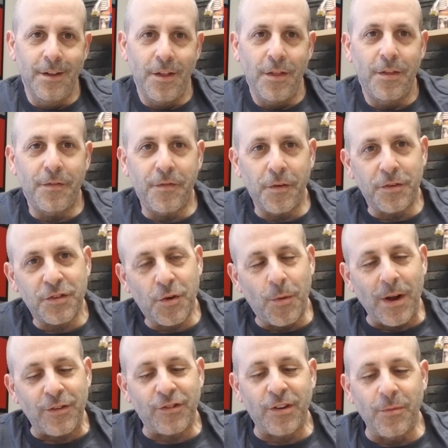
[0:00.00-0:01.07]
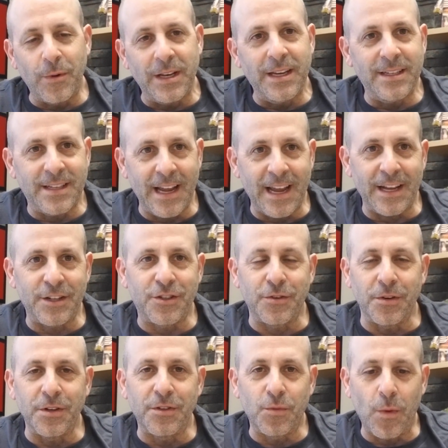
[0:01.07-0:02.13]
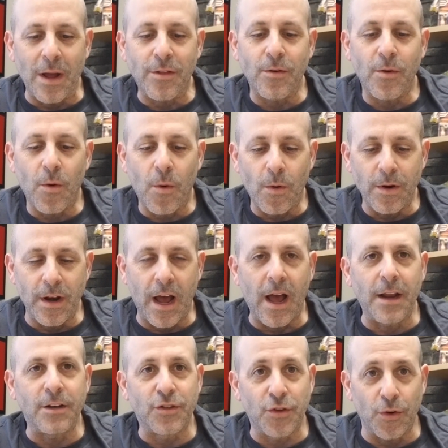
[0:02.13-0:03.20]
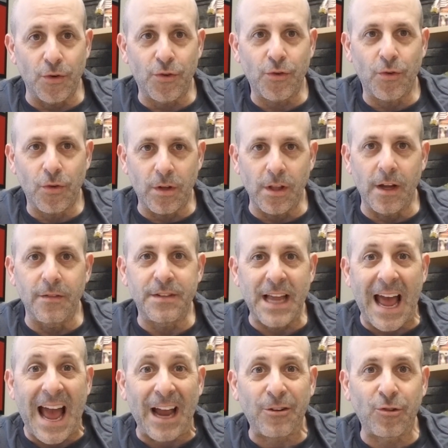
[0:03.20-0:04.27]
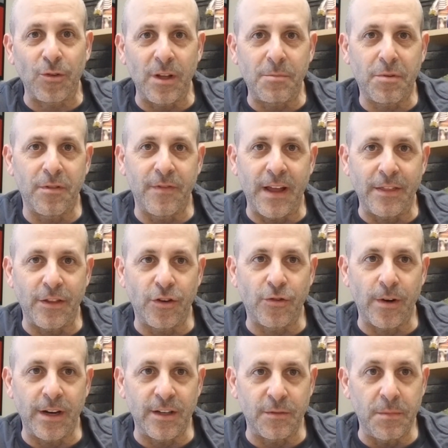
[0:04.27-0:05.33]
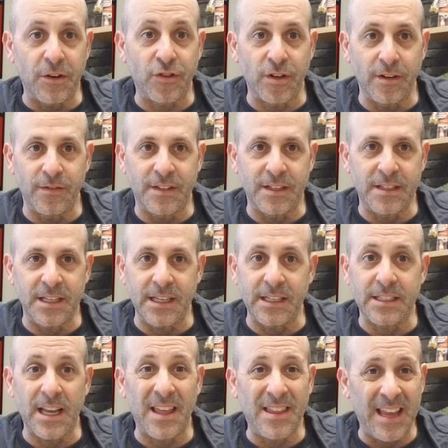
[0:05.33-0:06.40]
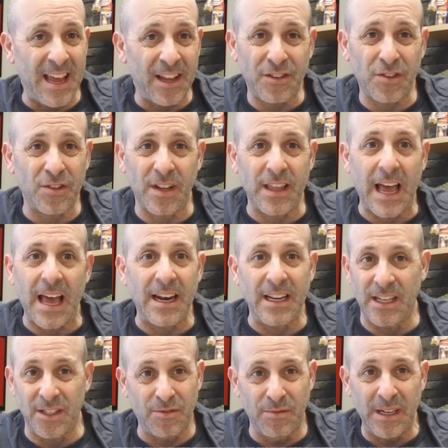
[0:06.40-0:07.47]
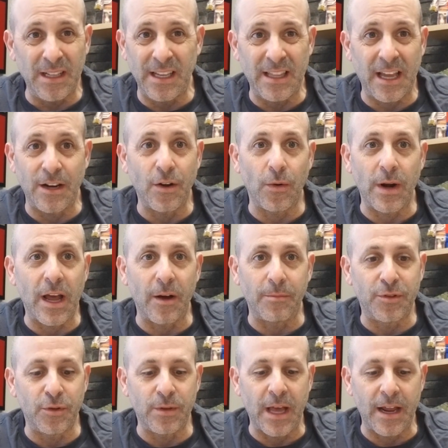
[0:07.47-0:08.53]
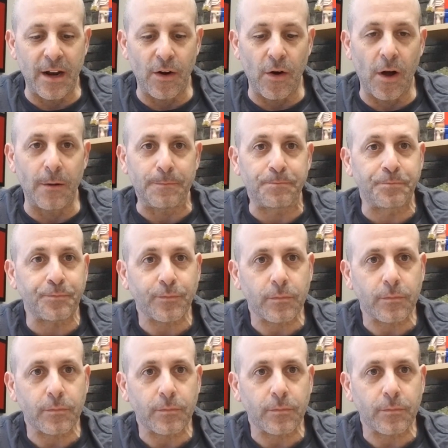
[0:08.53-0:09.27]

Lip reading: The first question we need to answer is whether or not surgical gloves actually prevent the transmission of disease. And the answer to that is really they don't help do that at all.